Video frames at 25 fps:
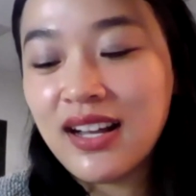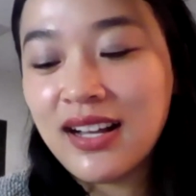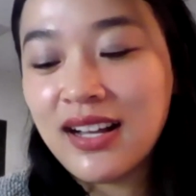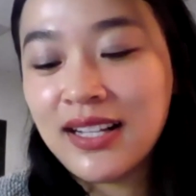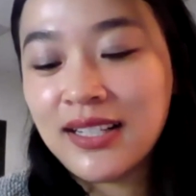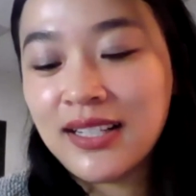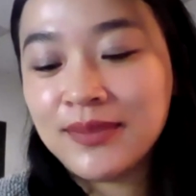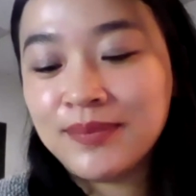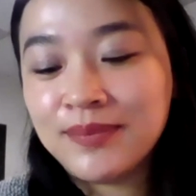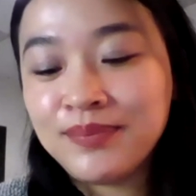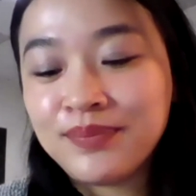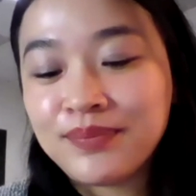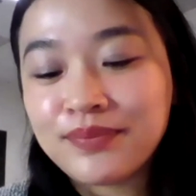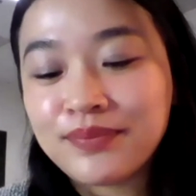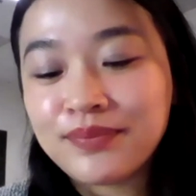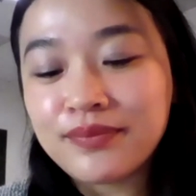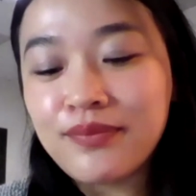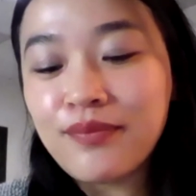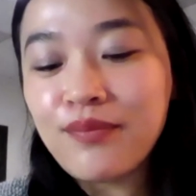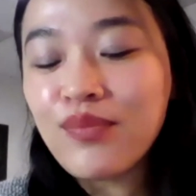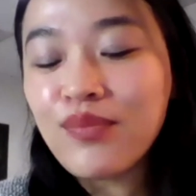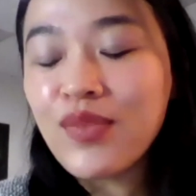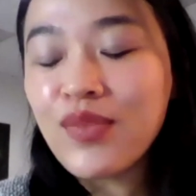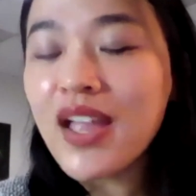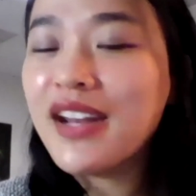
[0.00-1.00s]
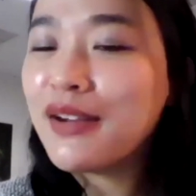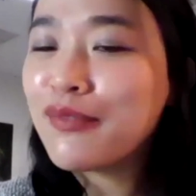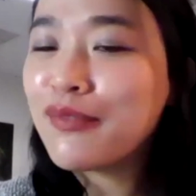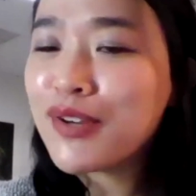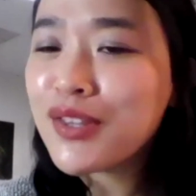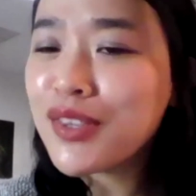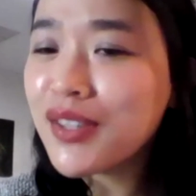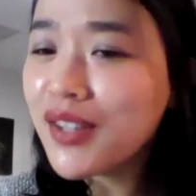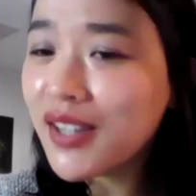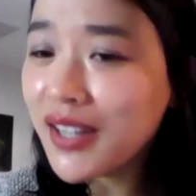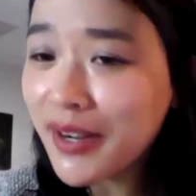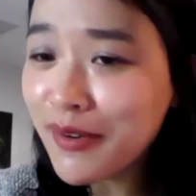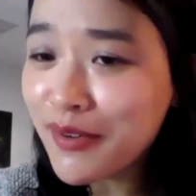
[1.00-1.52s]
I
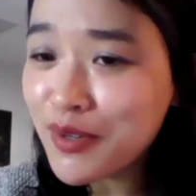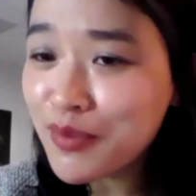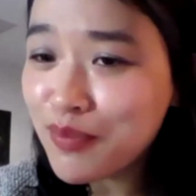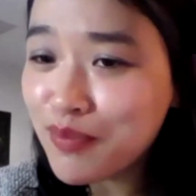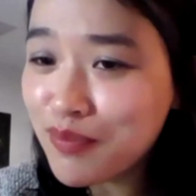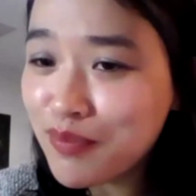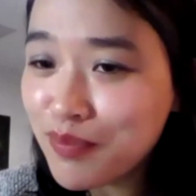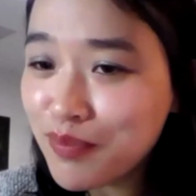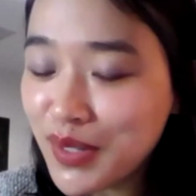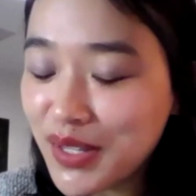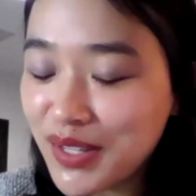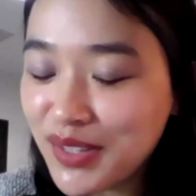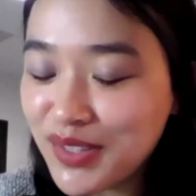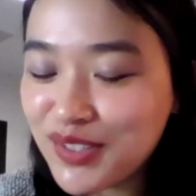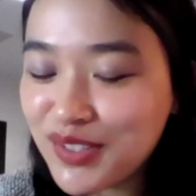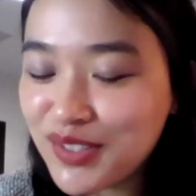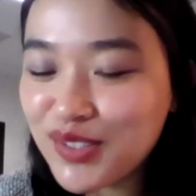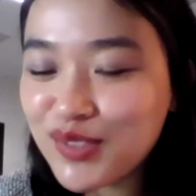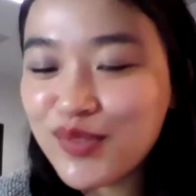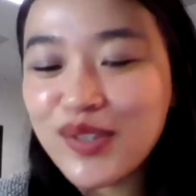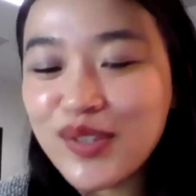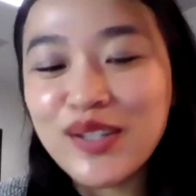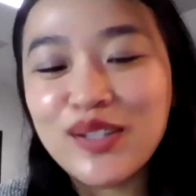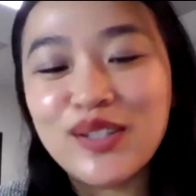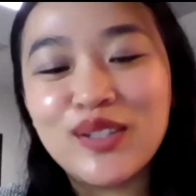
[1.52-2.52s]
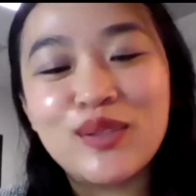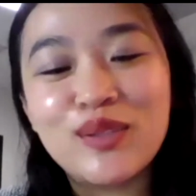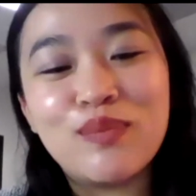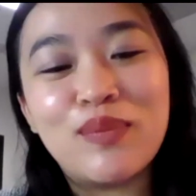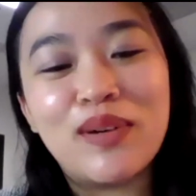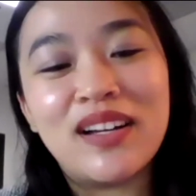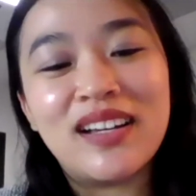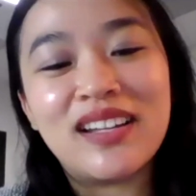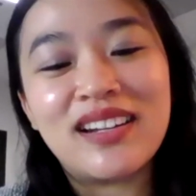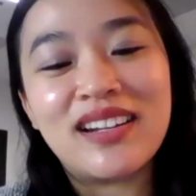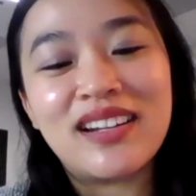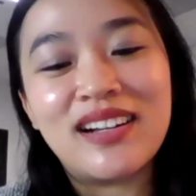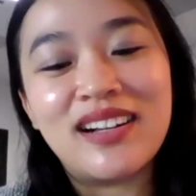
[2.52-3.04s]
never thought I would be in this field,
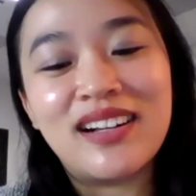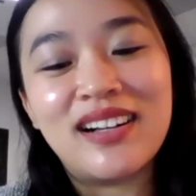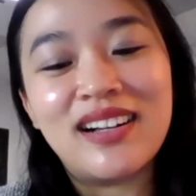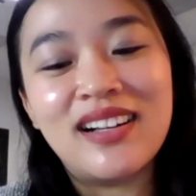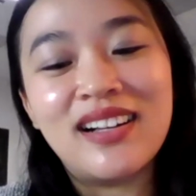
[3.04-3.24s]
but